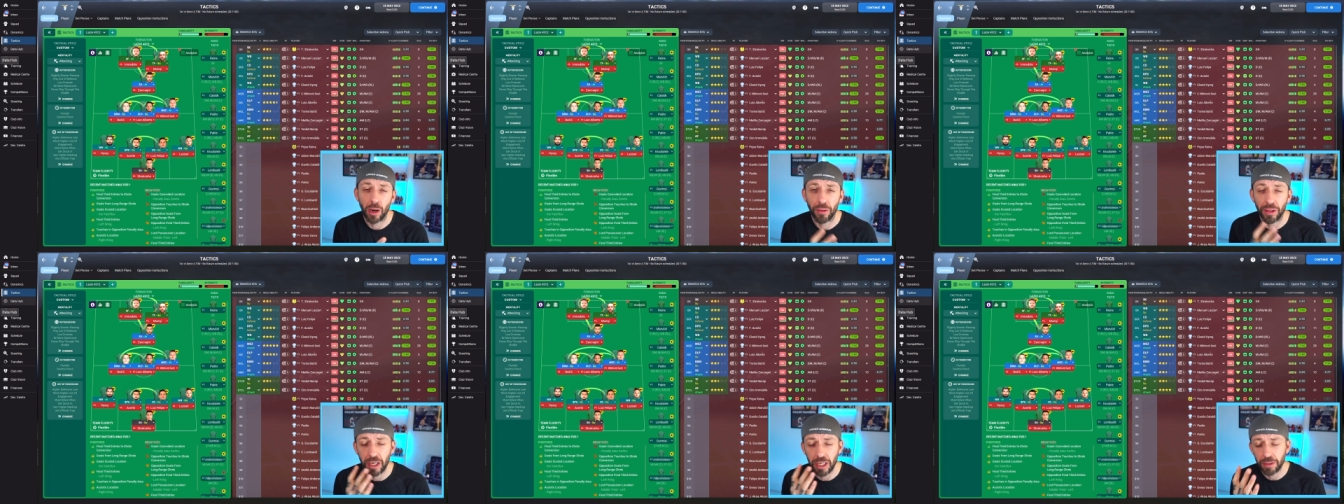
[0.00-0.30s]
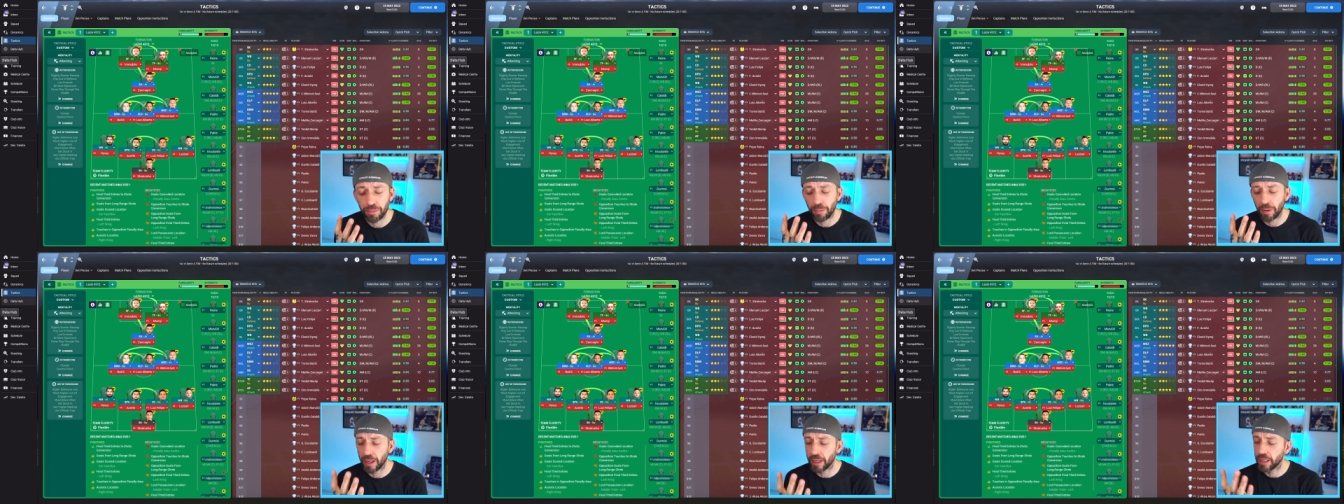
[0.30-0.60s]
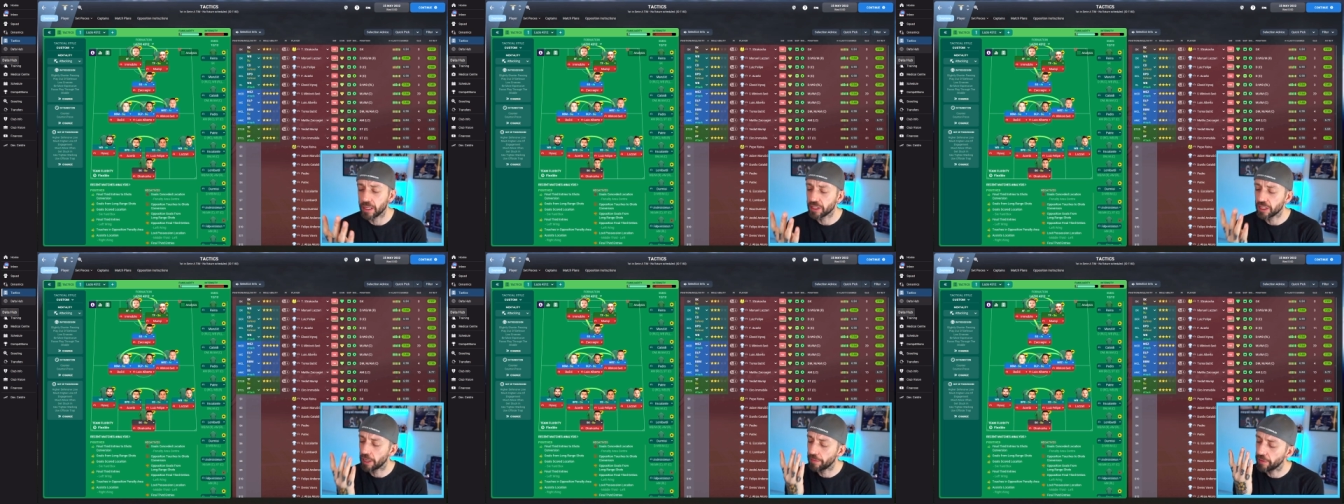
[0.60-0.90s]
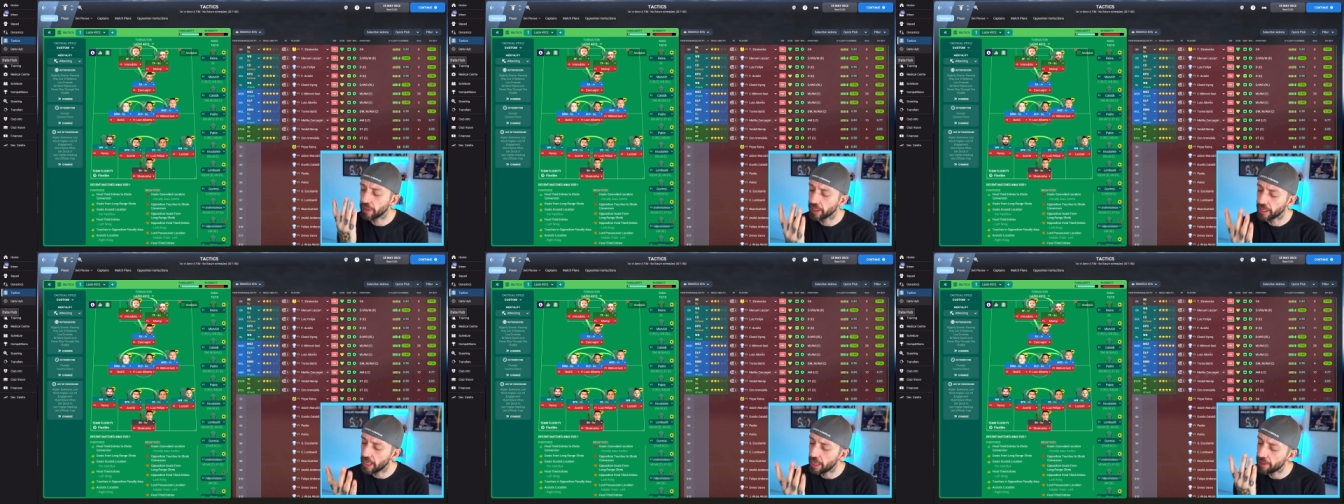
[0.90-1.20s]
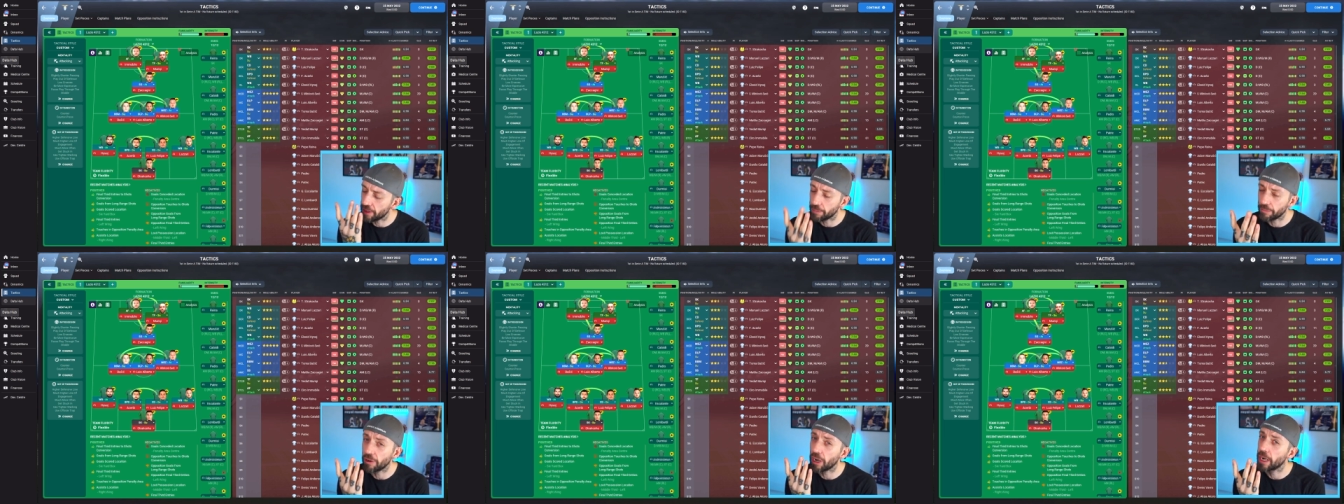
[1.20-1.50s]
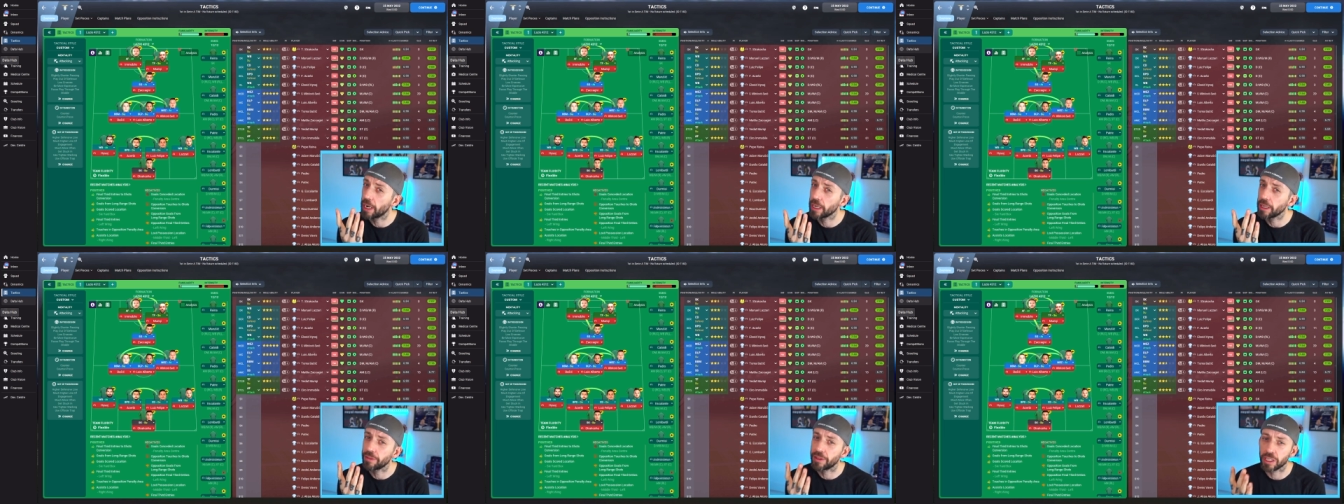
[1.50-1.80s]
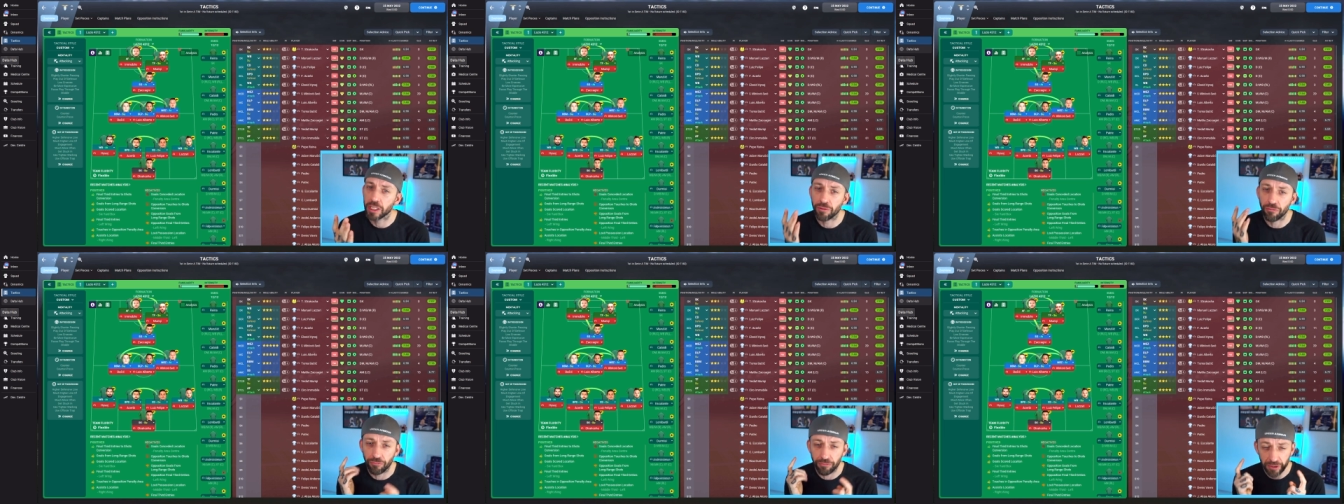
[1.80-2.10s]
These players, if you get them right,
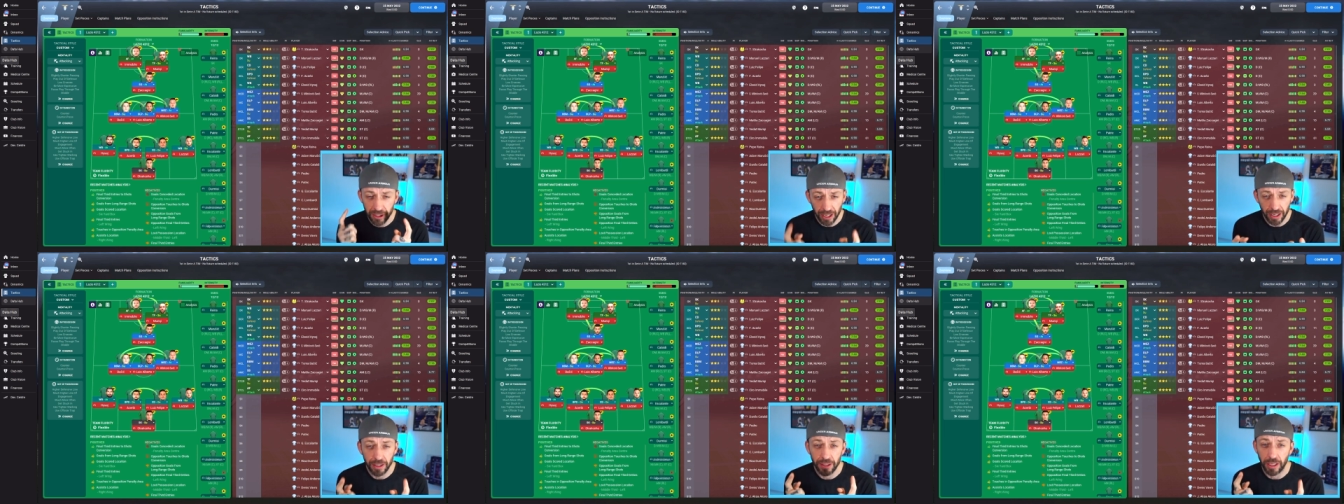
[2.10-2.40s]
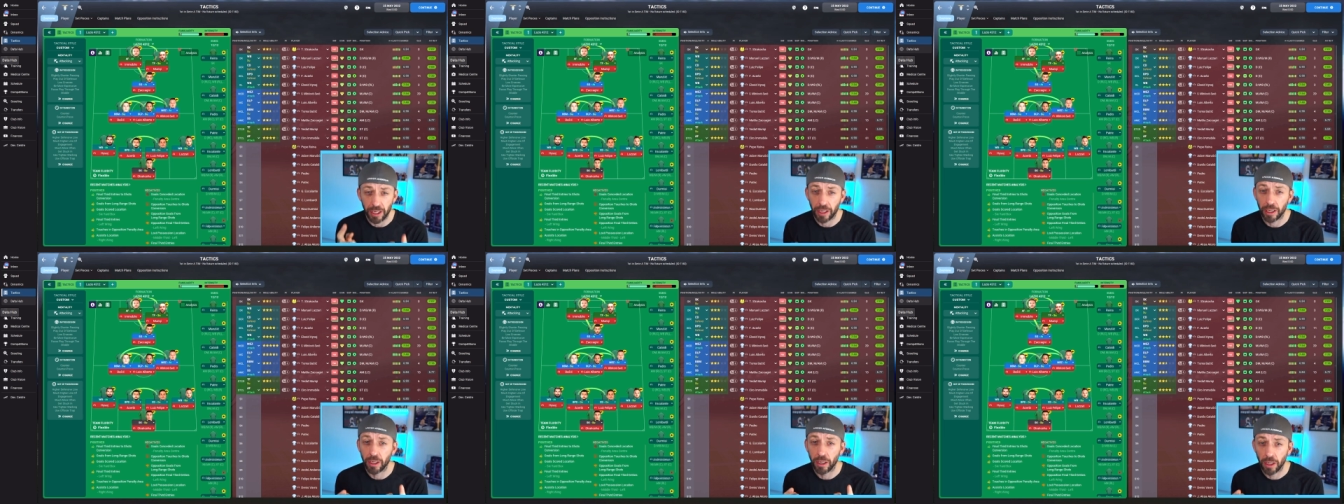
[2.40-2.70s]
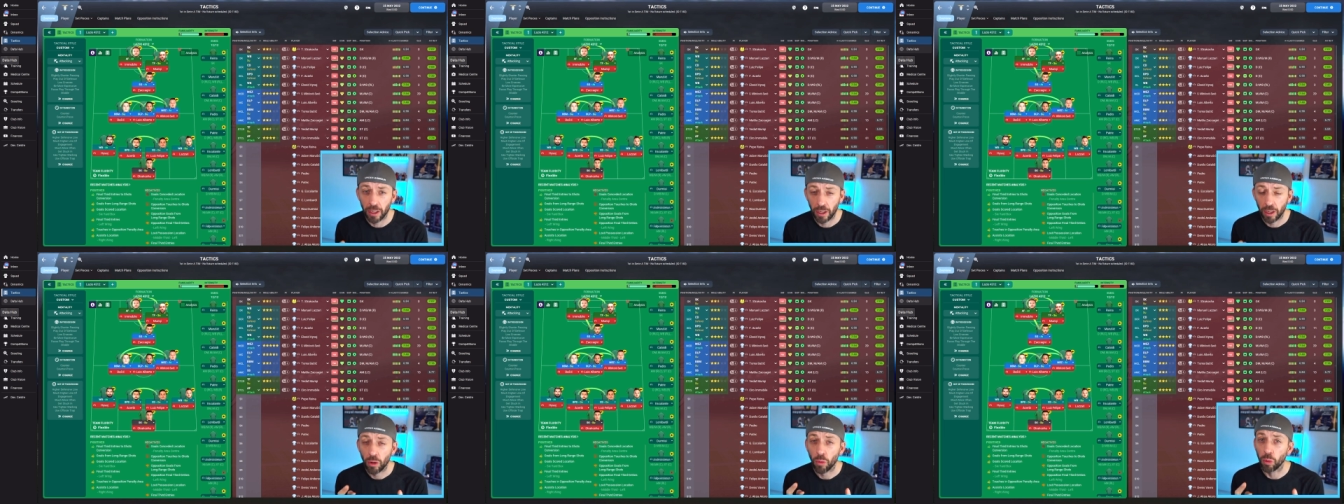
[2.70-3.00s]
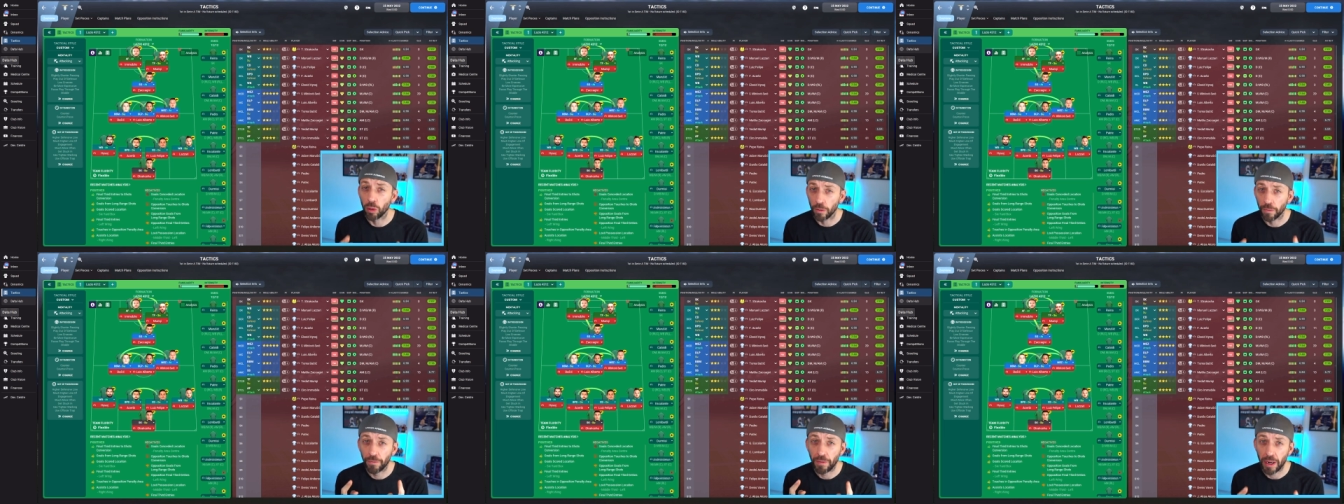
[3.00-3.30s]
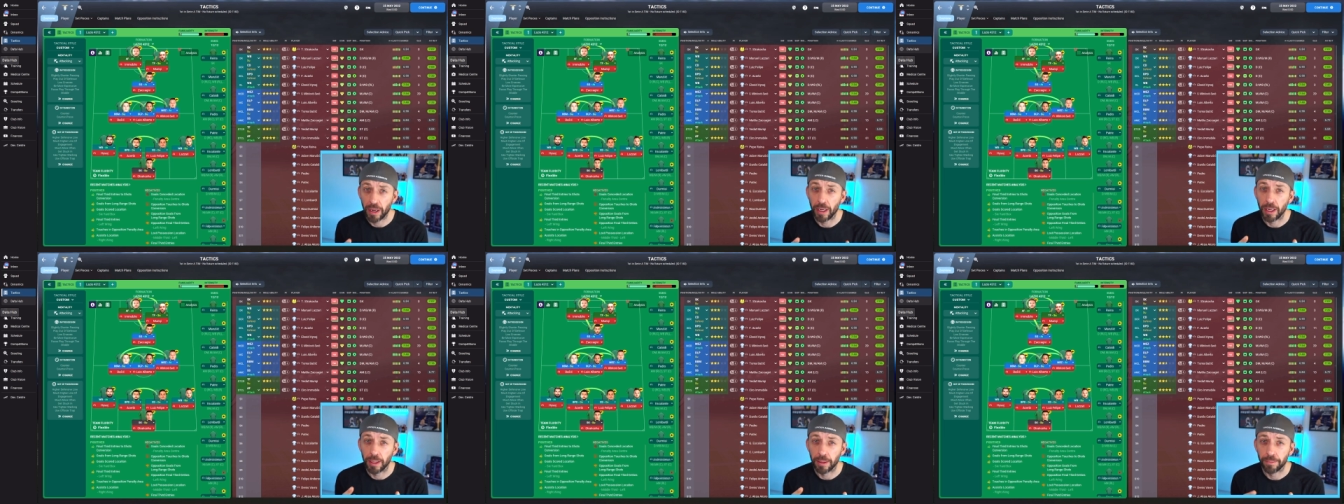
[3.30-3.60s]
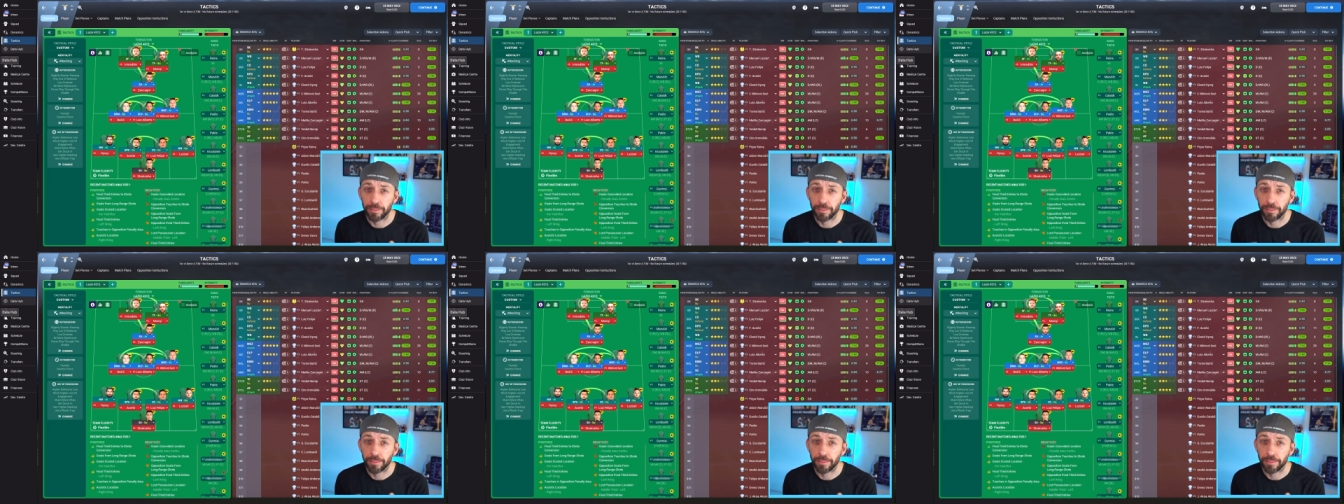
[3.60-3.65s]
this tactic will fire.